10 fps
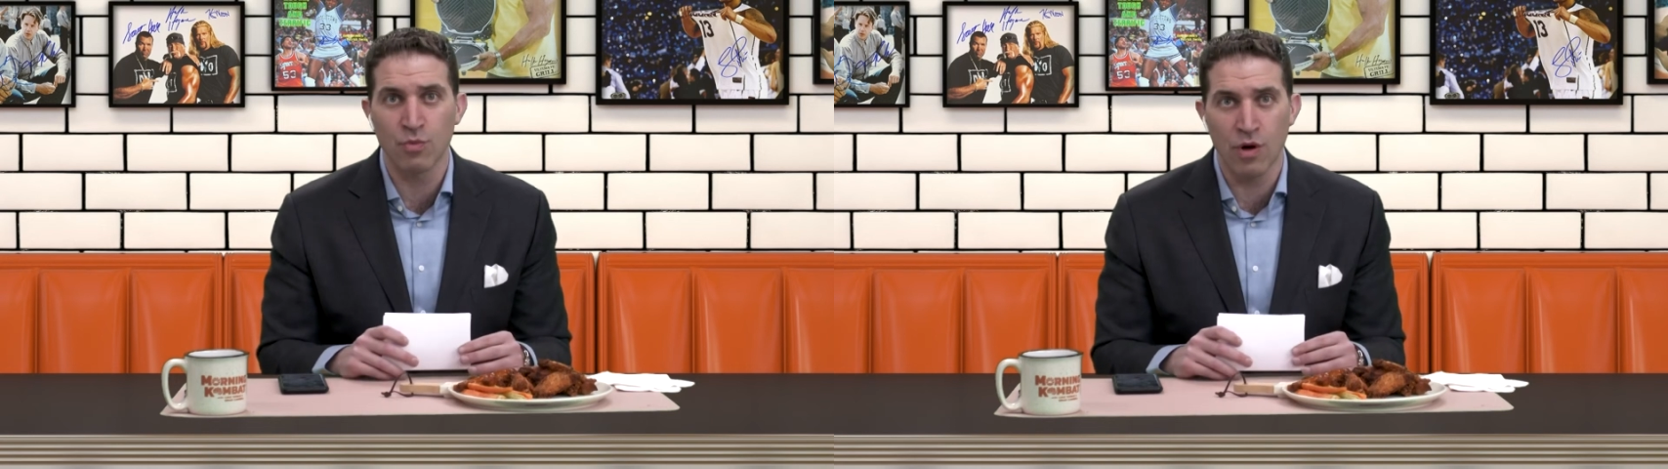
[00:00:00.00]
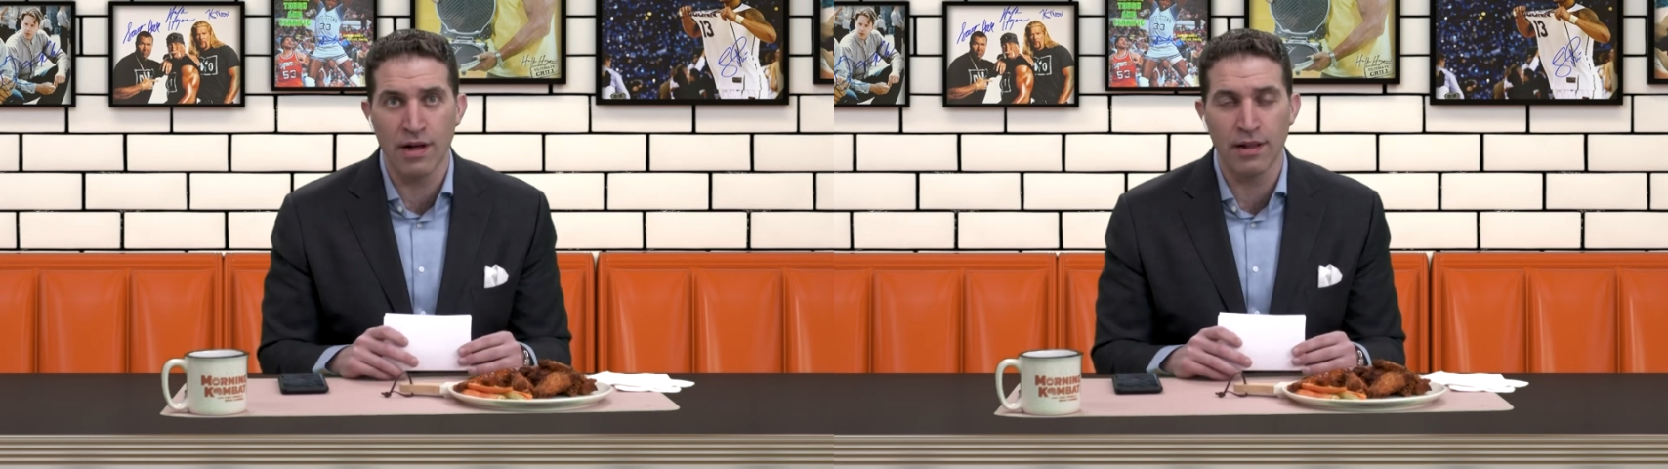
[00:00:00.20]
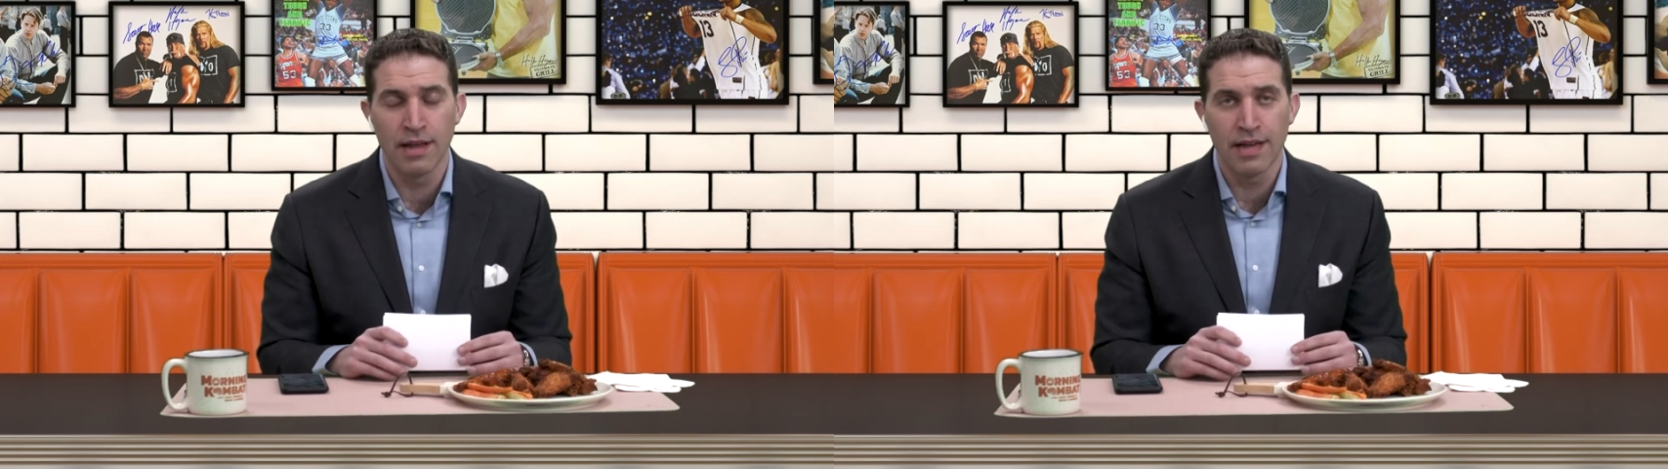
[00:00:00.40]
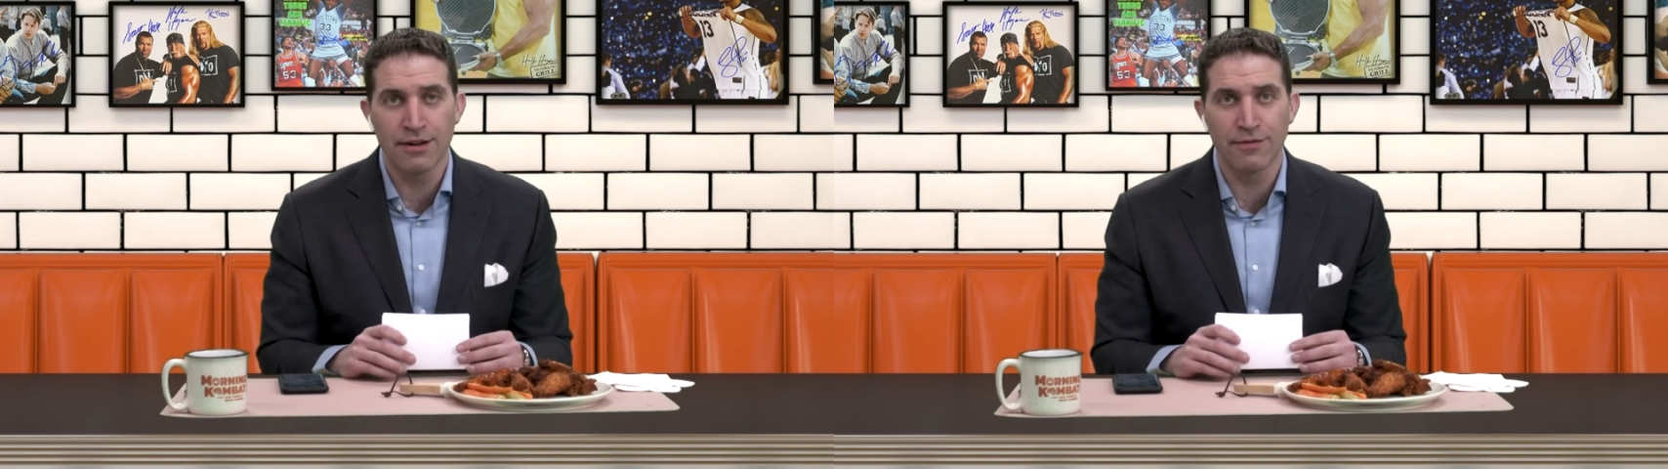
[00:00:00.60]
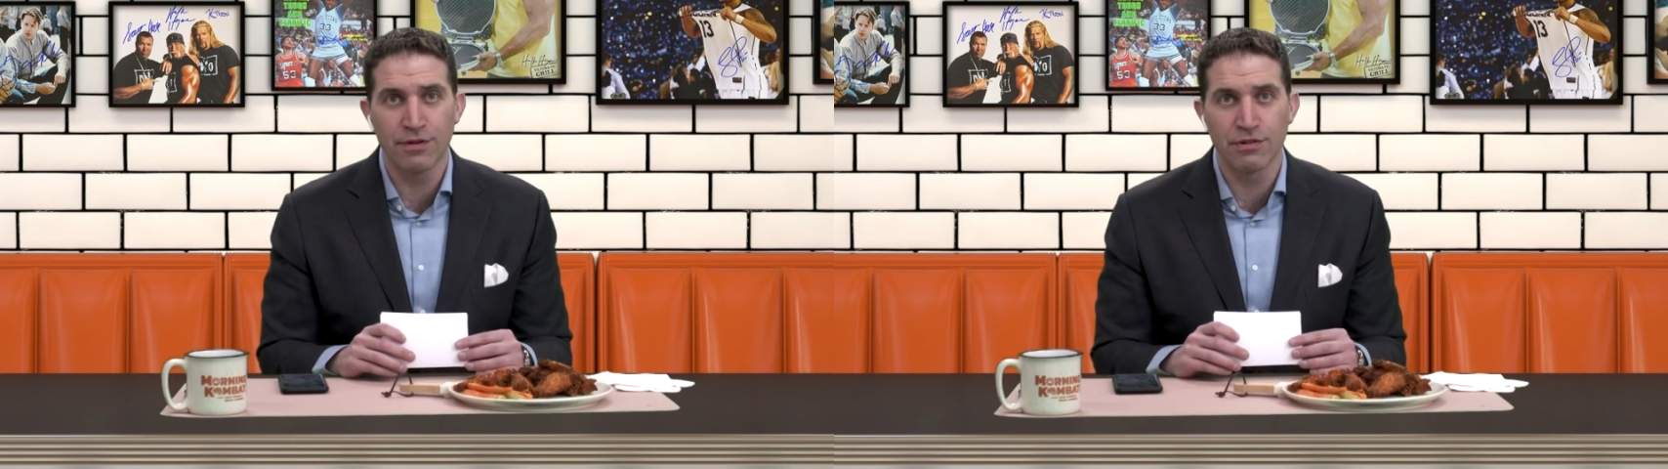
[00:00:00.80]
well in
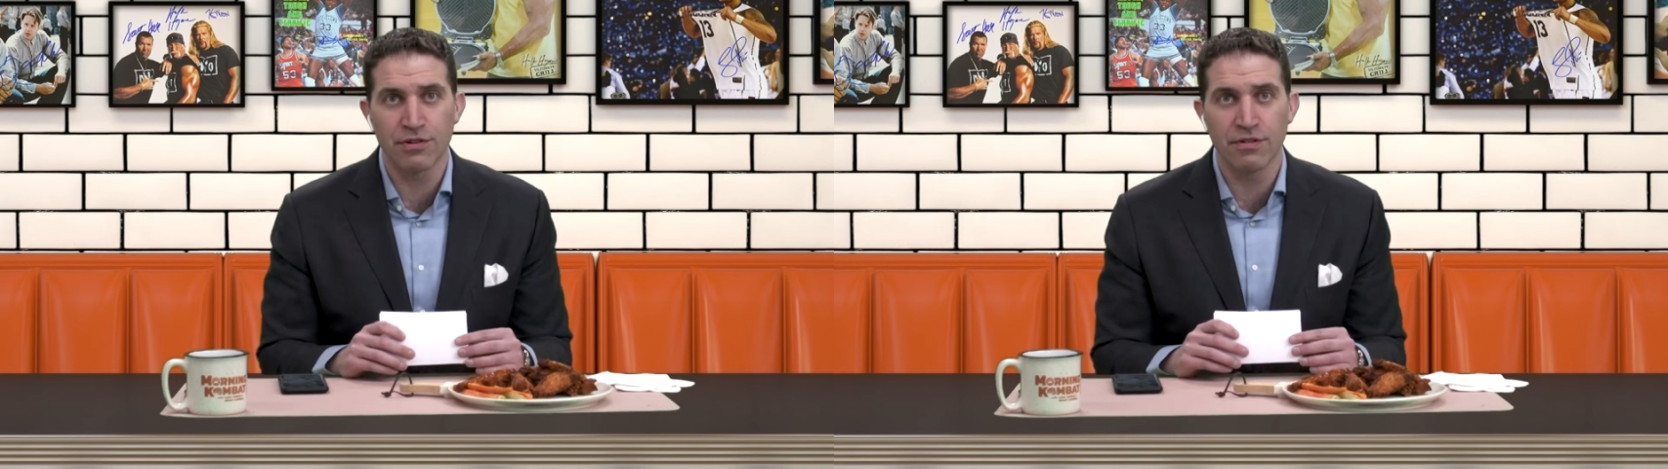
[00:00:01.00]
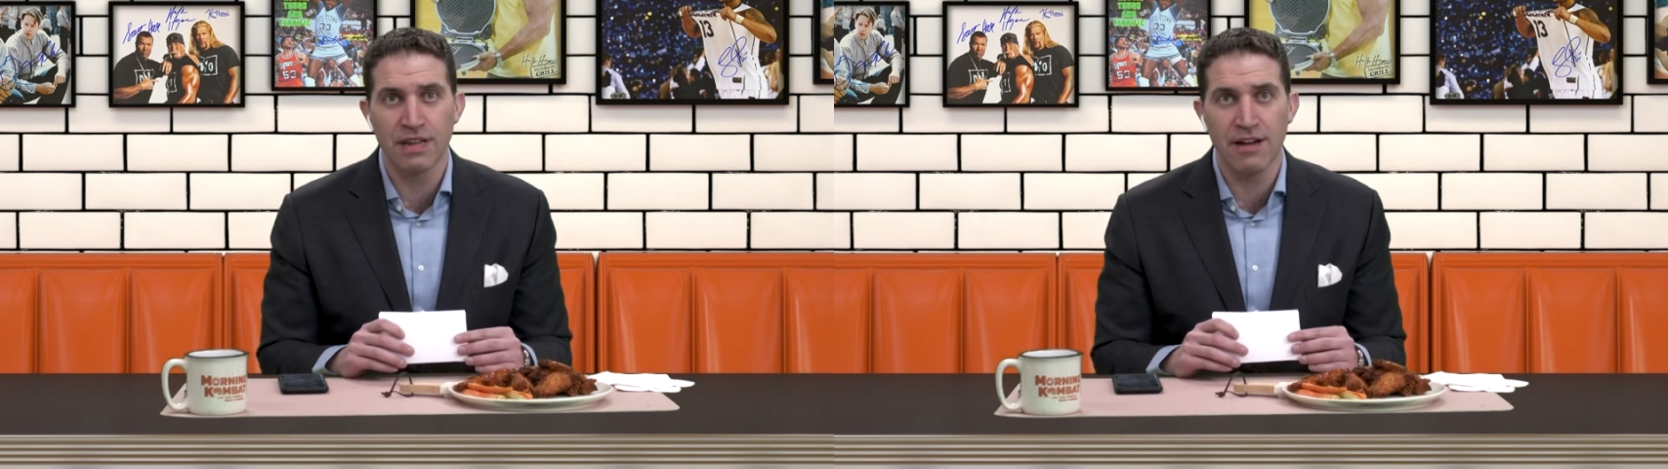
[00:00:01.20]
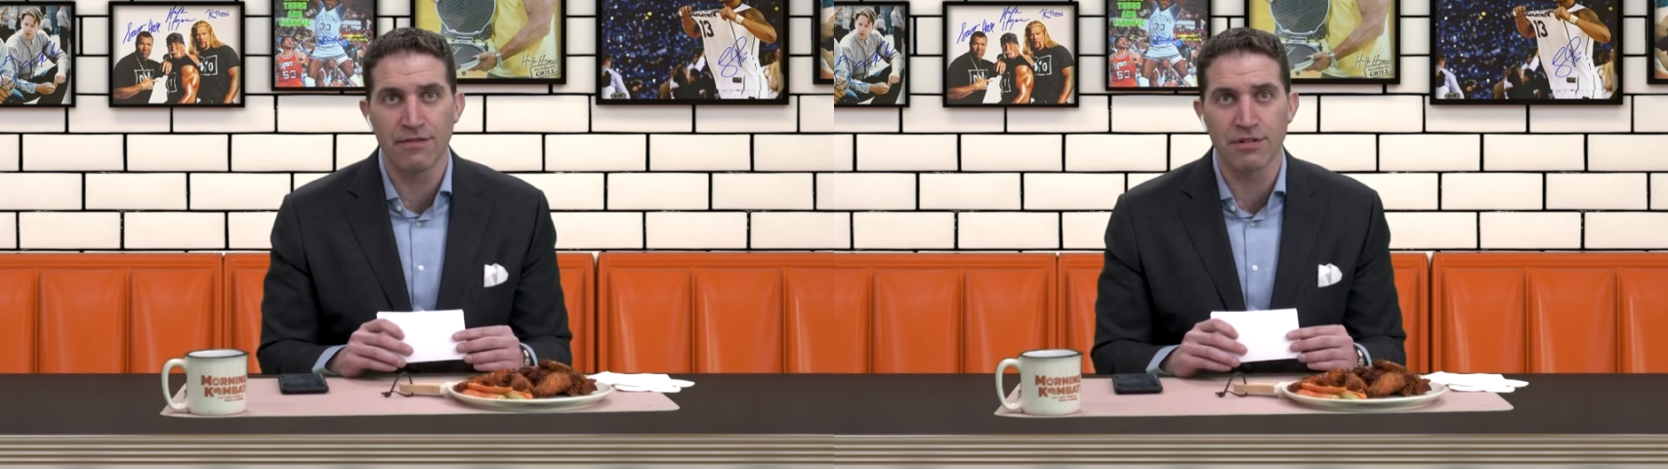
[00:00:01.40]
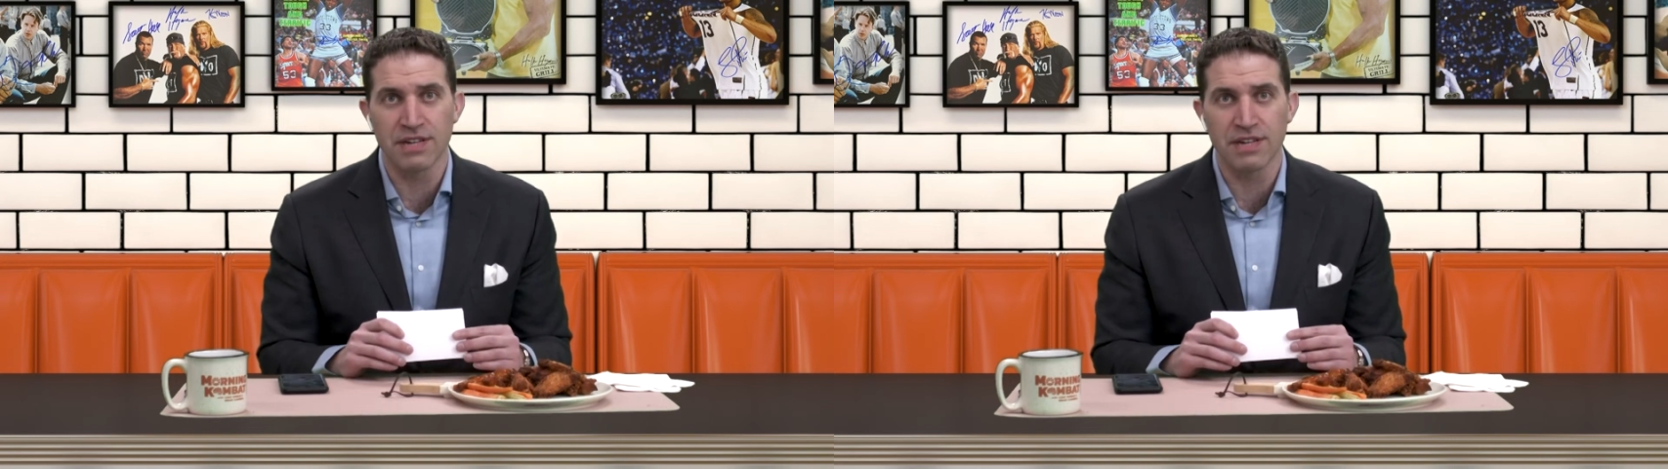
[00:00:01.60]
future endeavors.